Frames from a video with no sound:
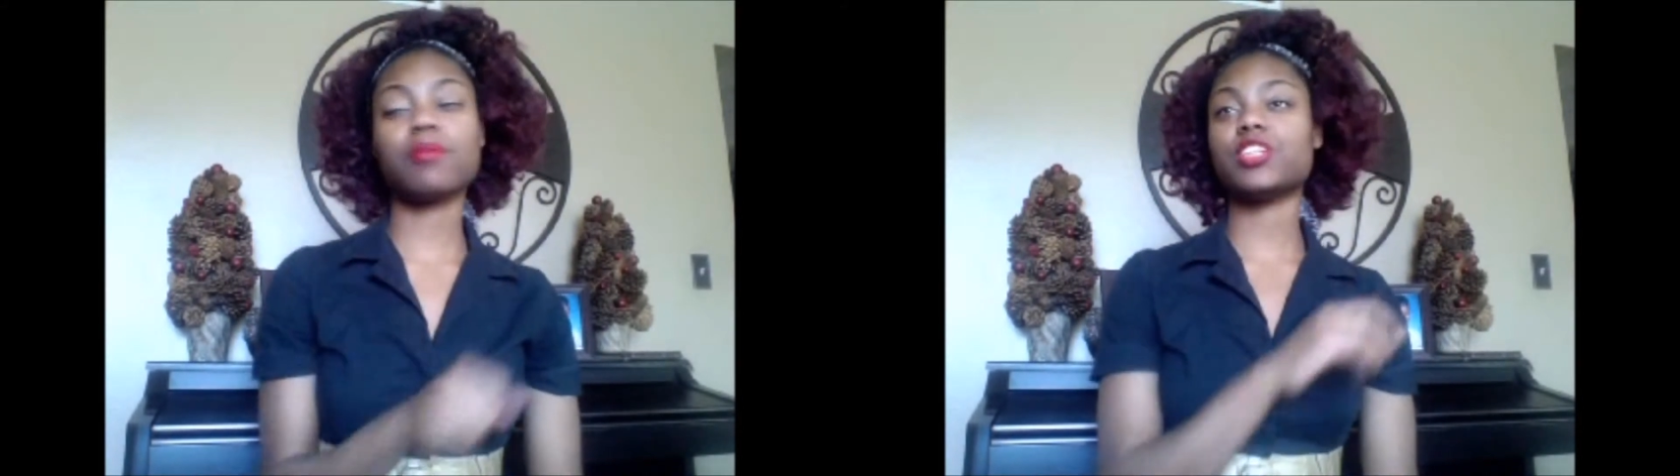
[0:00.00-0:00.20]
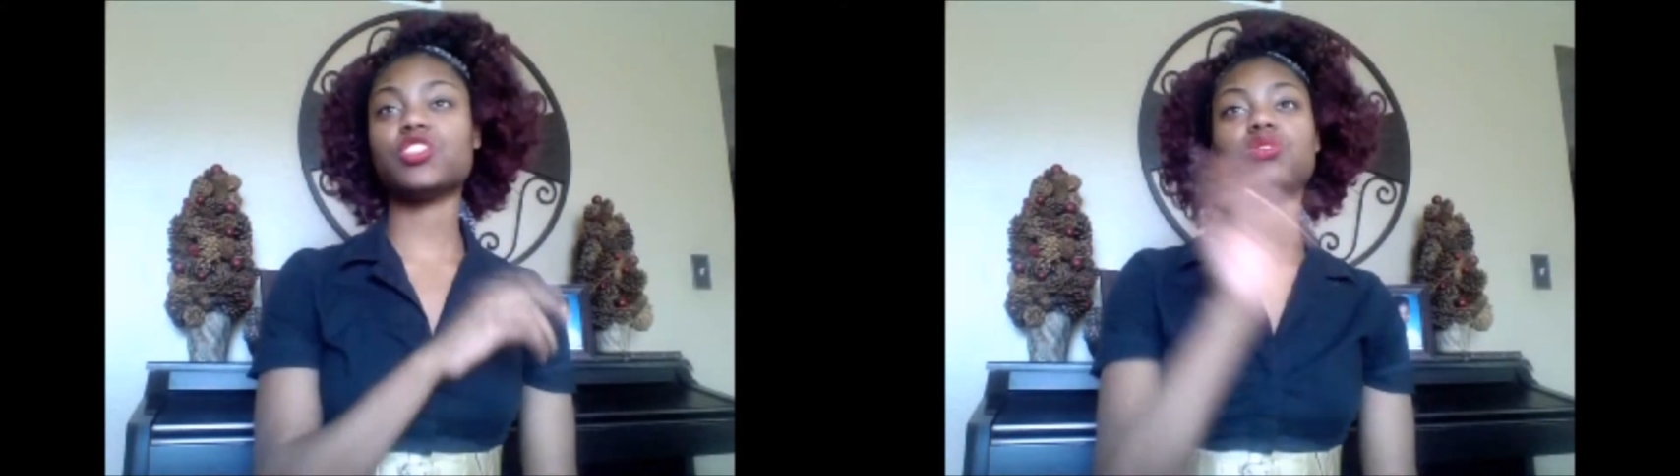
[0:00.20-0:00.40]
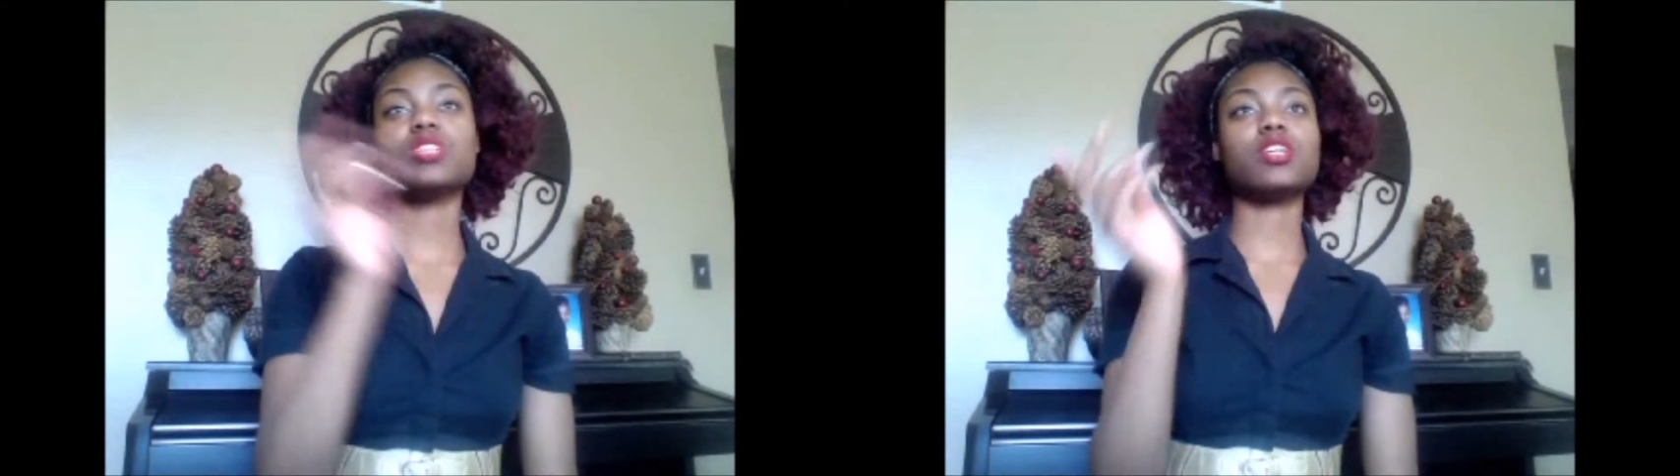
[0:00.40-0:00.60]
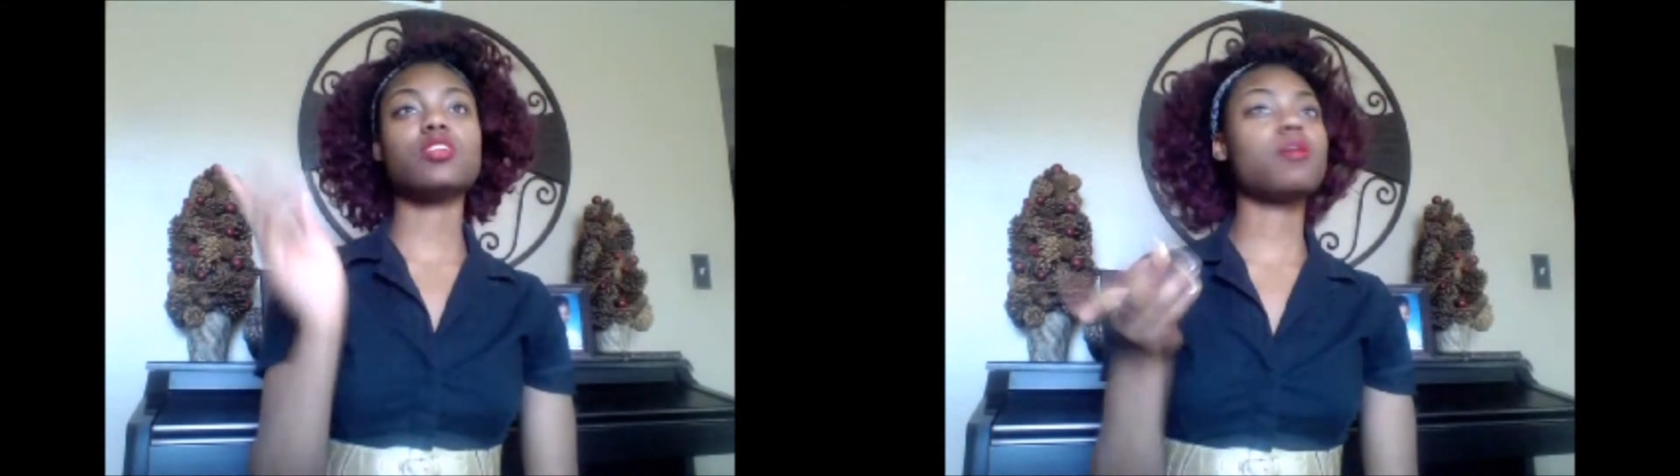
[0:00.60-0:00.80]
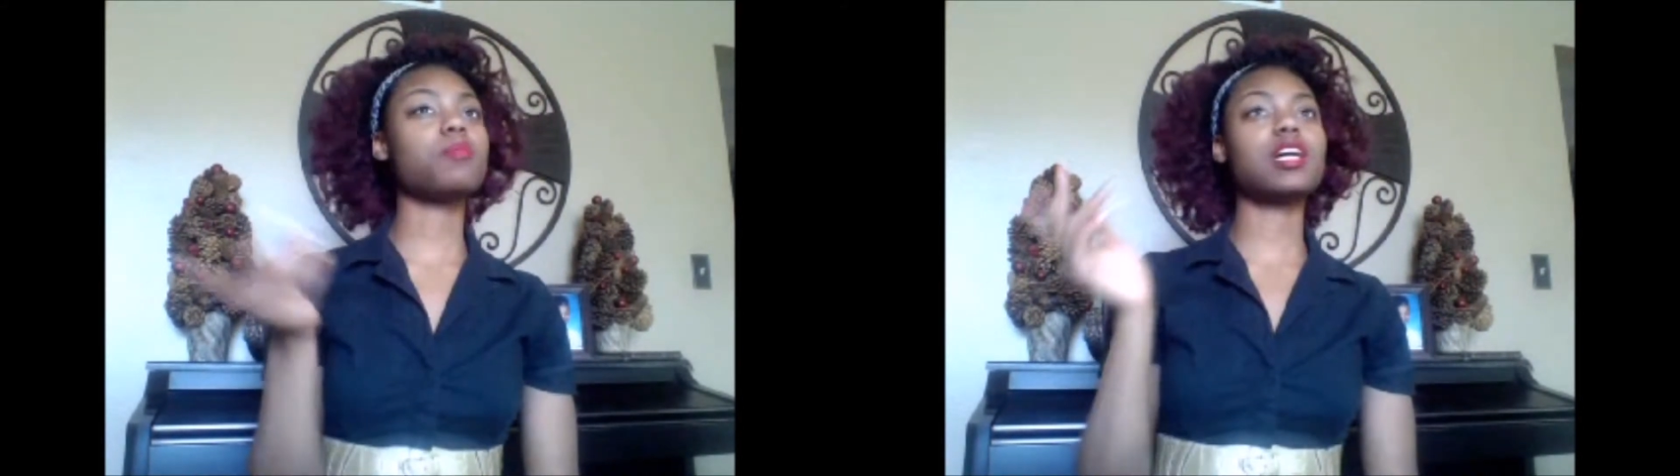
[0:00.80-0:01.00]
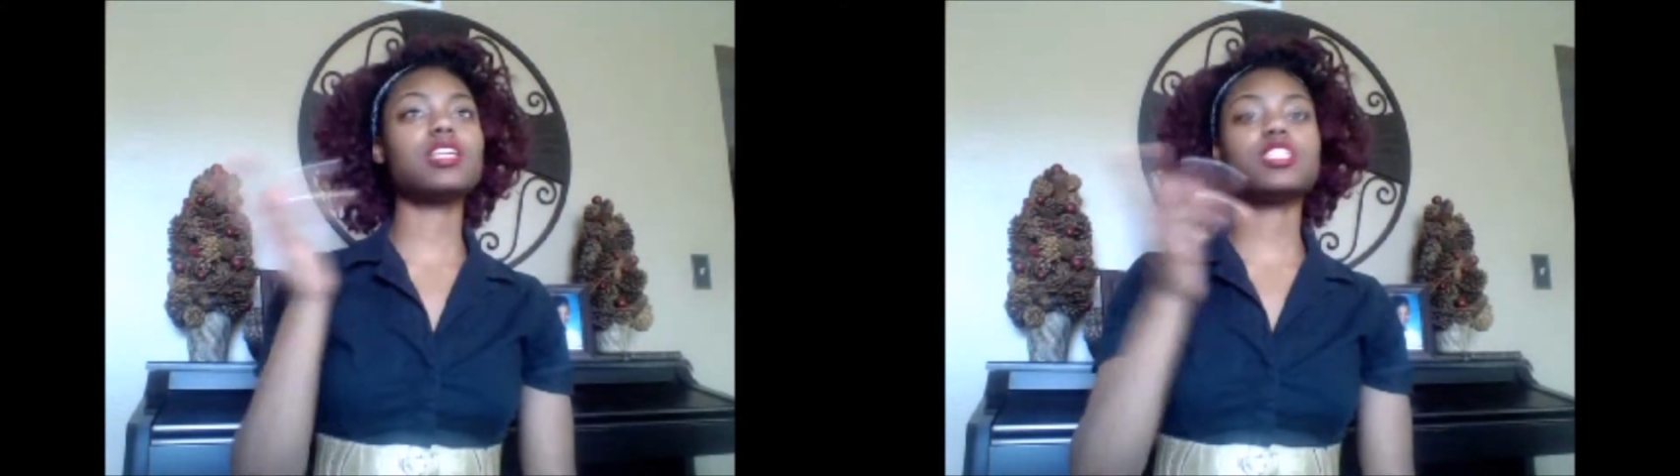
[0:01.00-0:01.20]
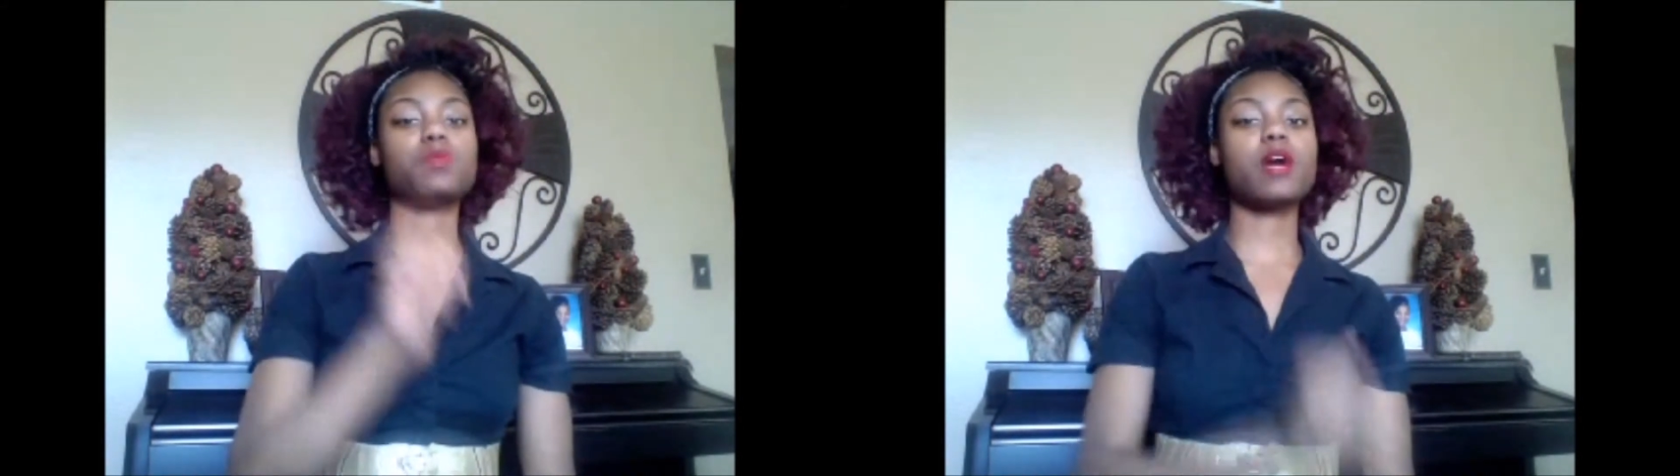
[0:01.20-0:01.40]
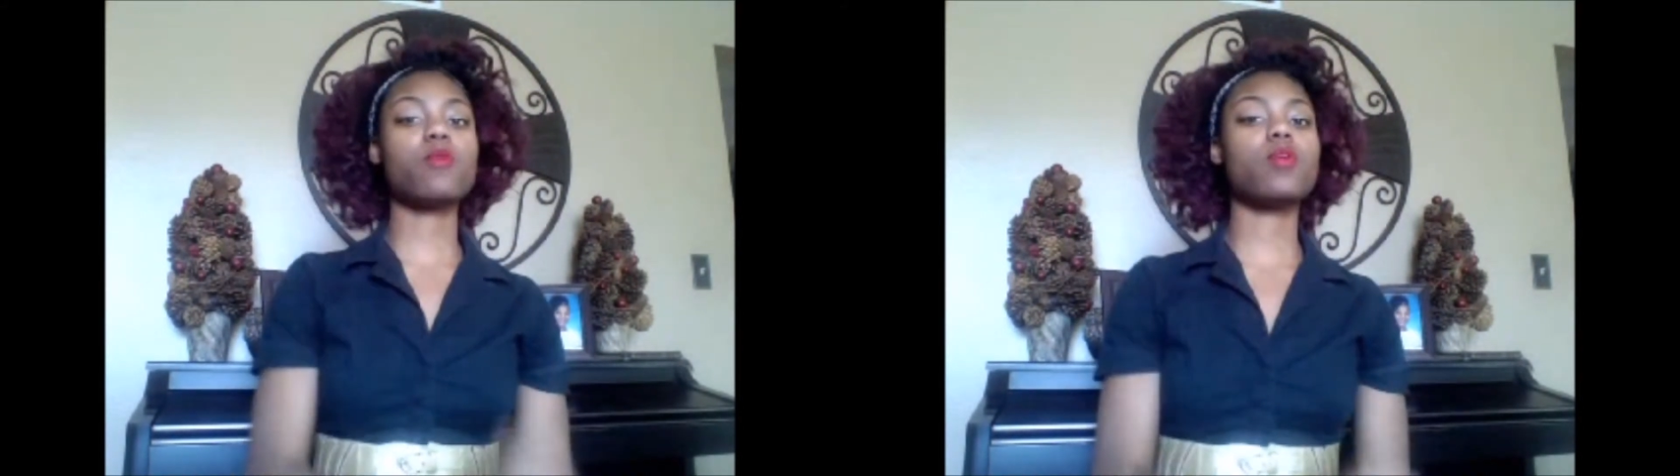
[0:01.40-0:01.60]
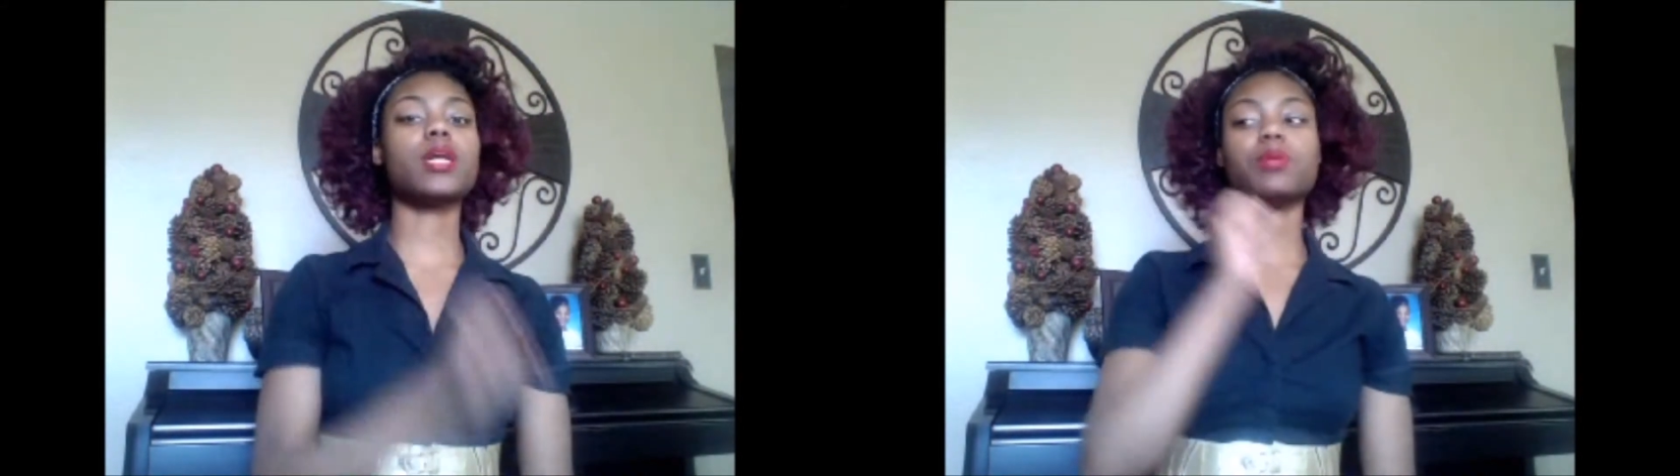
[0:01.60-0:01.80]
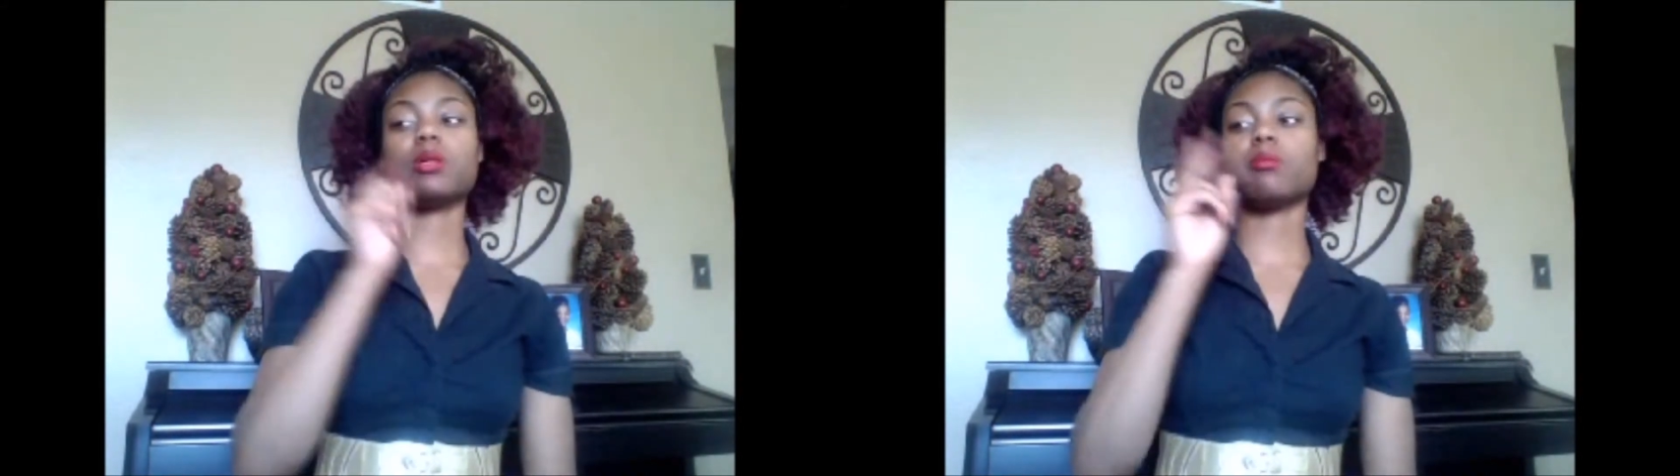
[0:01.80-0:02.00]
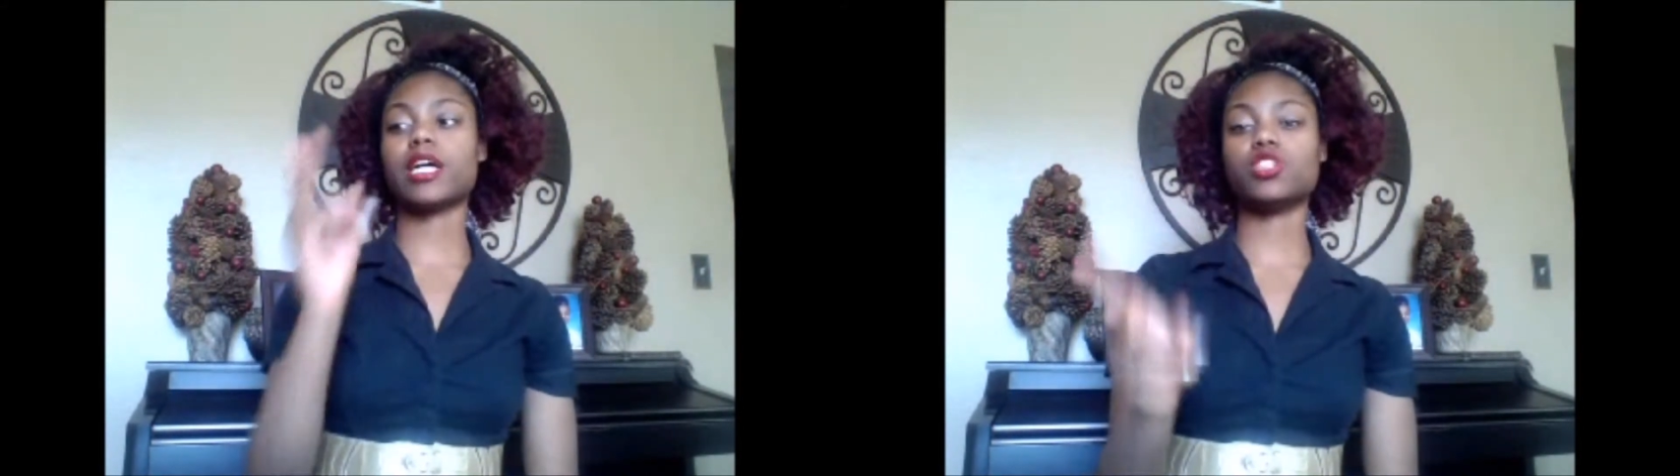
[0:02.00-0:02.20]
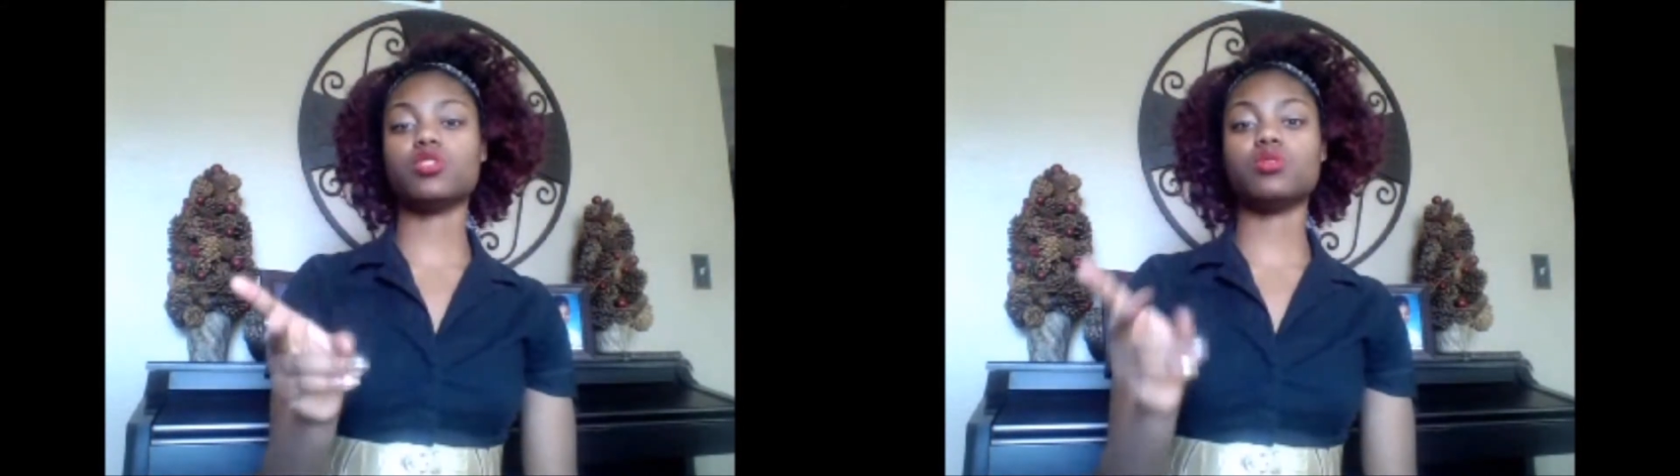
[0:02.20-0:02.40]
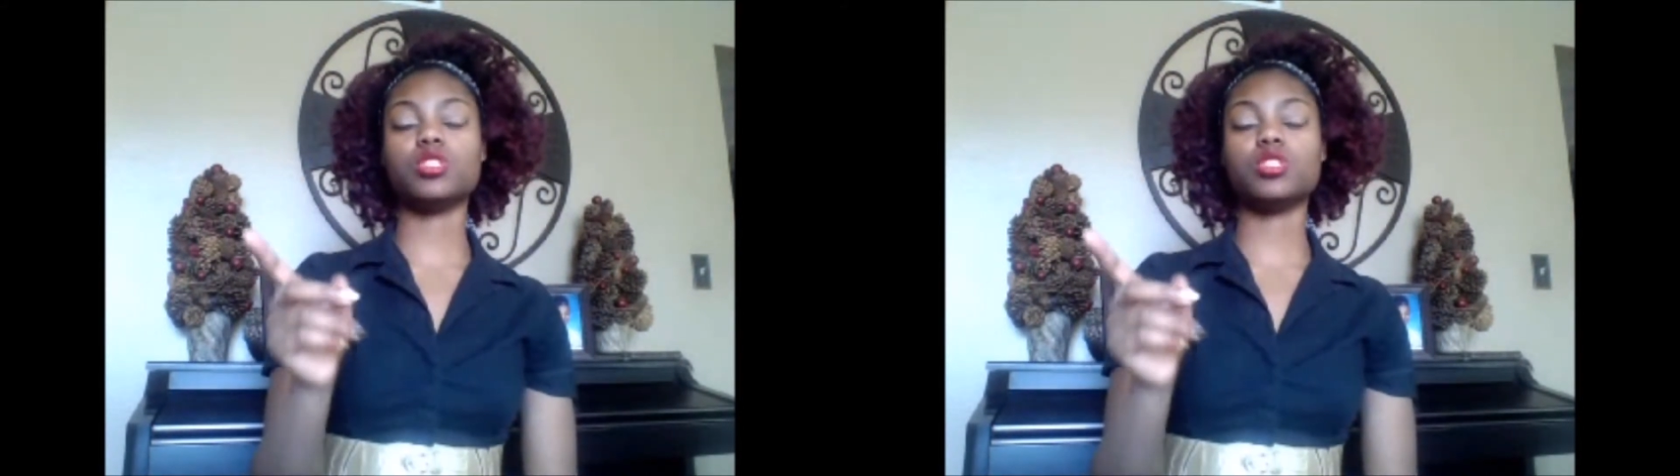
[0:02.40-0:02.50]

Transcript: Like, she was like, no, I'm not going to just buy one. I'm going to buy two.